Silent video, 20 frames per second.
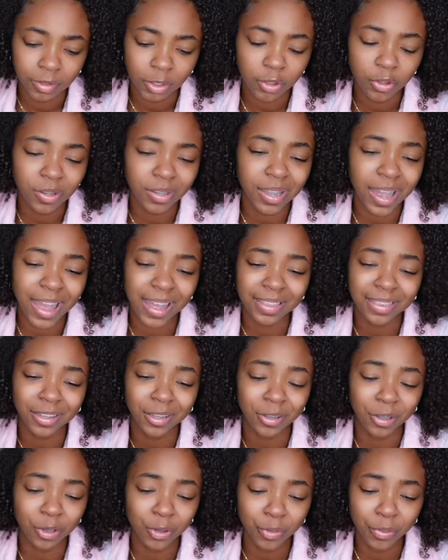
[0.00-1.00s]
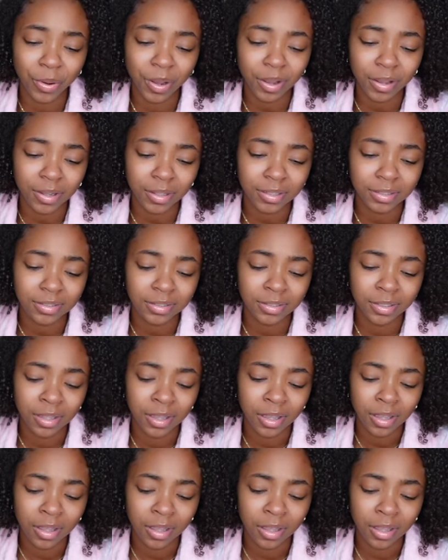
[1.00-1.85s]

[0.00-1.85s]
you can add the coupons.